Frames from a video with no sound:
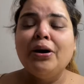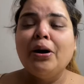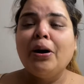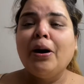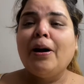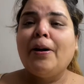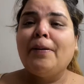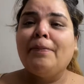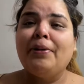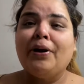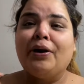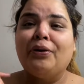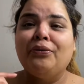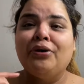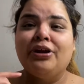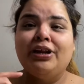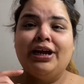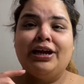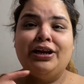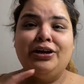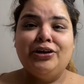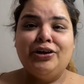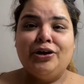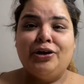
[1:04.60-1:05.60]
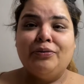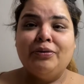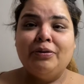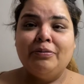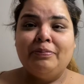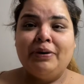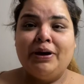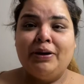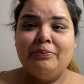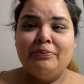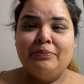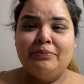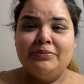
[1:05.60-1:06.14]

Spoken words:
about what I know about